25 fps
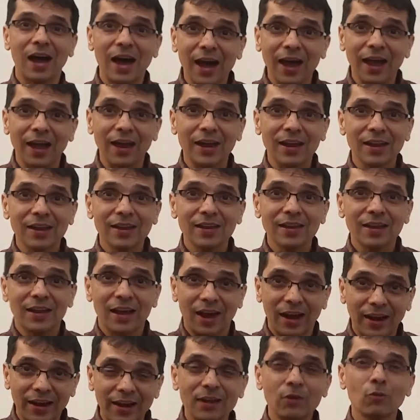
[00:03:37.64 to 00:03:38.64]
high,
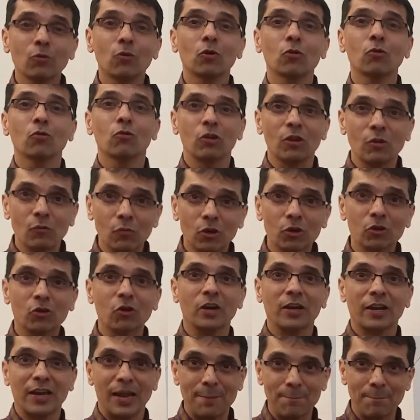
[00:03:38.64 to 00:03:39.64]
again you got to rework
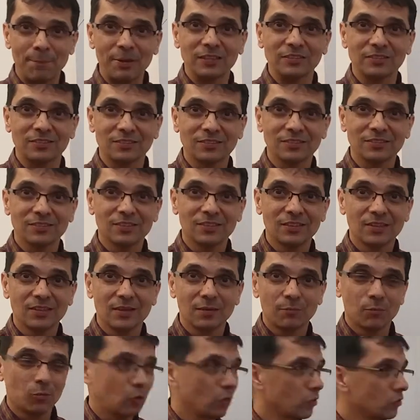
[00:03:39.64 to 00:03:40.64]
your campaigns
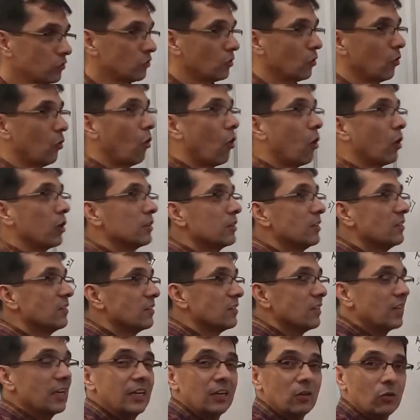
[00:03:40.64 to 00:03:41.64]
because all these
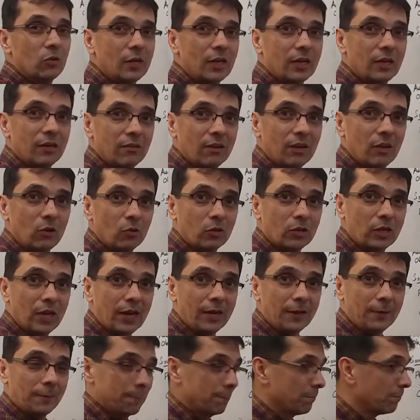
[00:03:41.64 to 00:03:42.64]
three need to get relooked
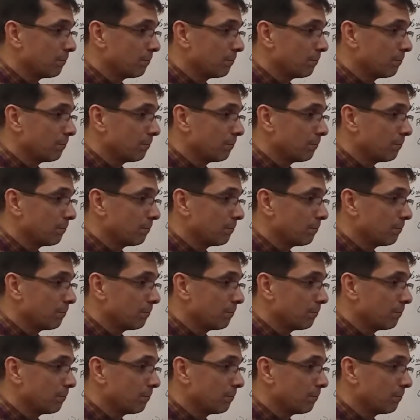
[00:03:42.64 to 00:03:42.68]
at.